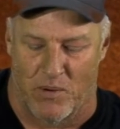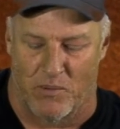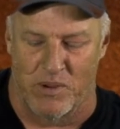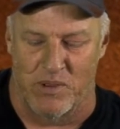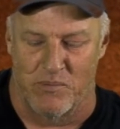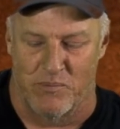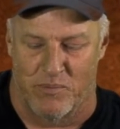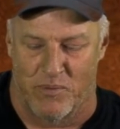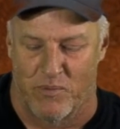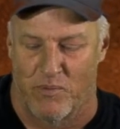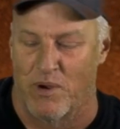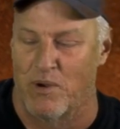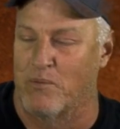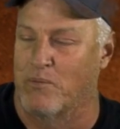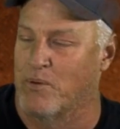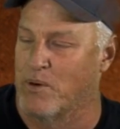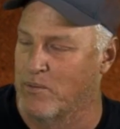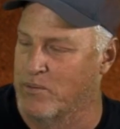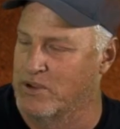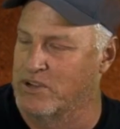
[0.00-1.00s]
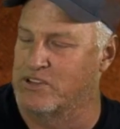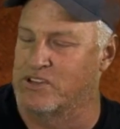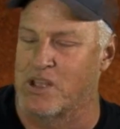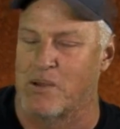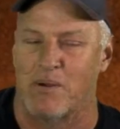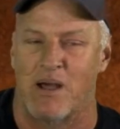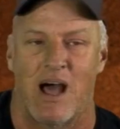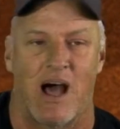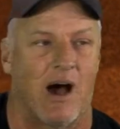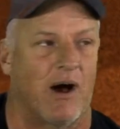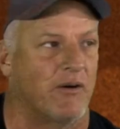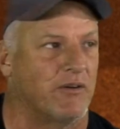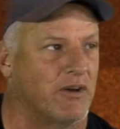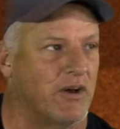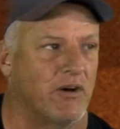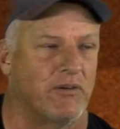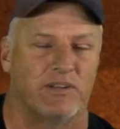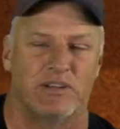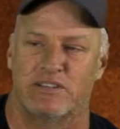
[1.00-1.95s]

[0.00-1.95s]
But we somehow know